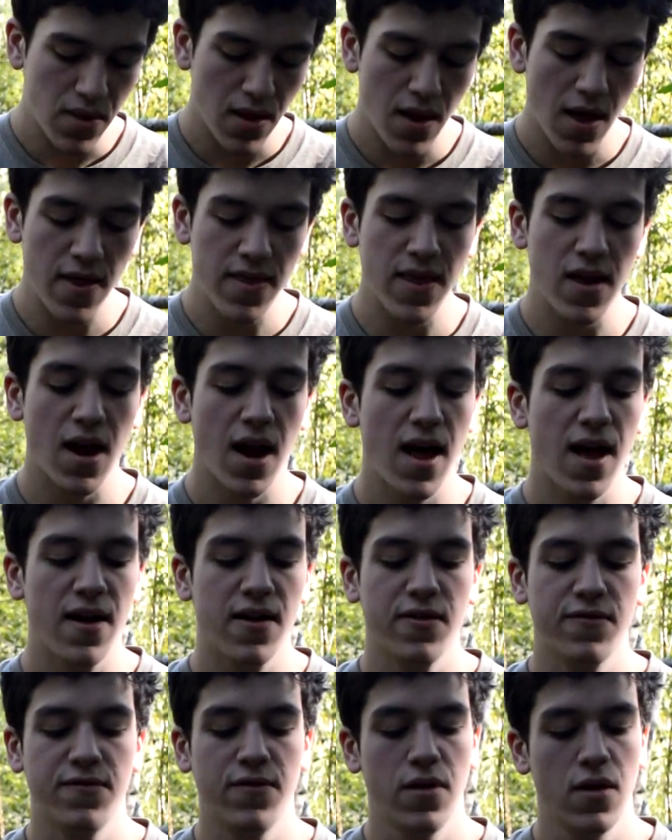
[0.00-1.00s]
And then I
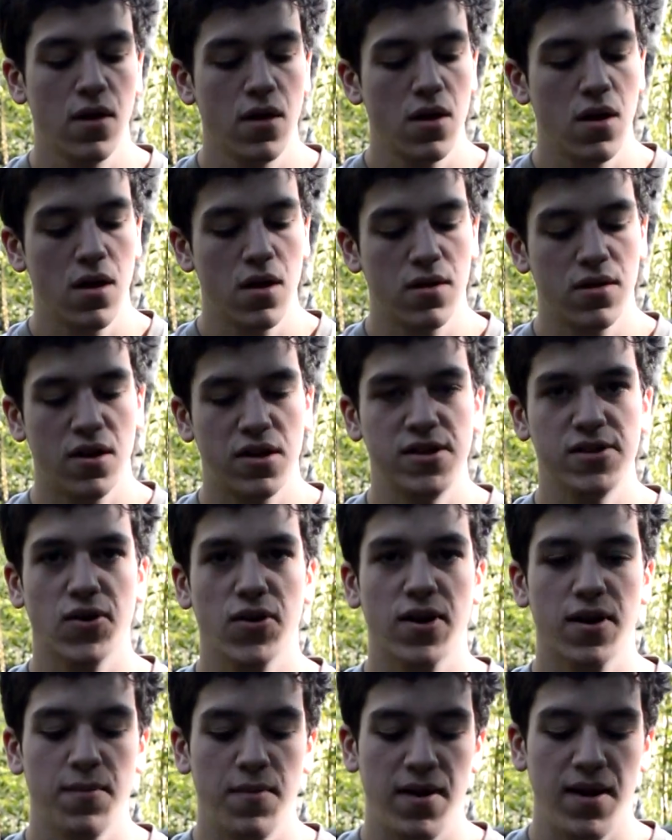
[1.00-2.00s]
have the
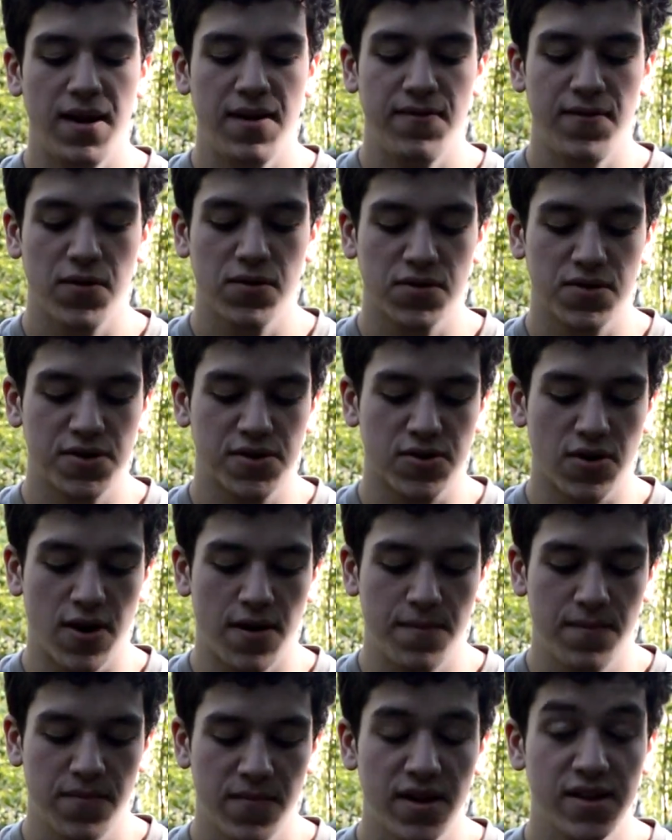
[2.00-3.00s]
Sawyer Mini filter straw.
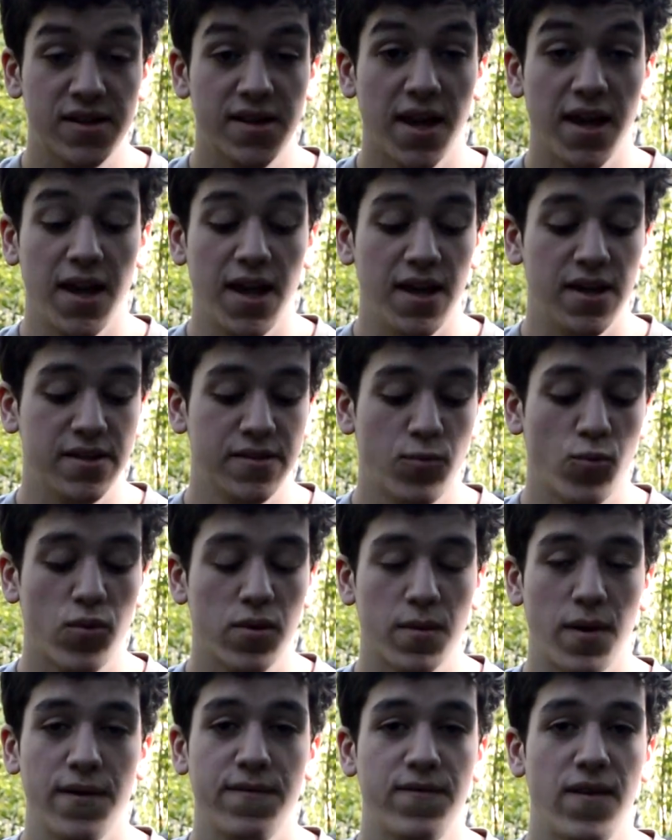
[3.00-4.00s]
This thing is one of
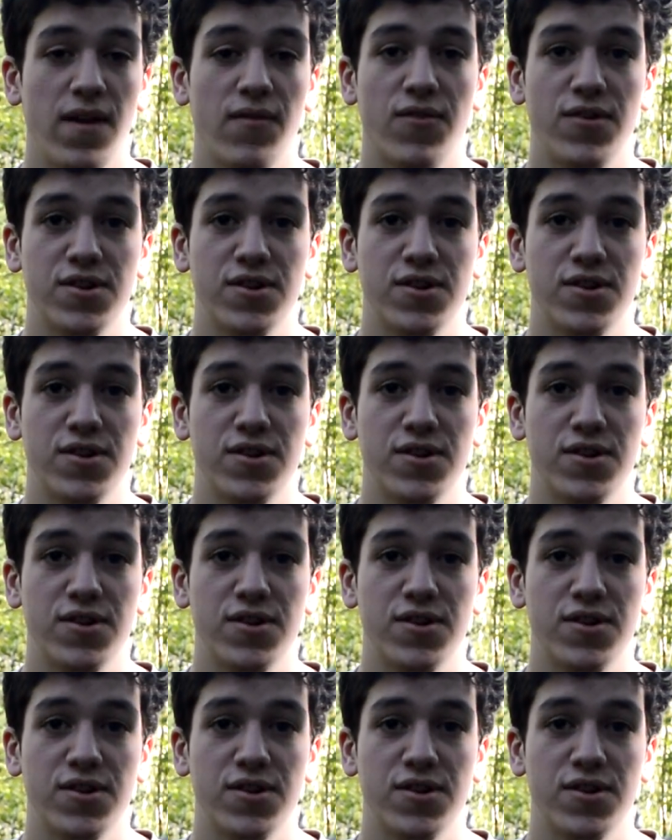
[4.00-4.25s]
my favorite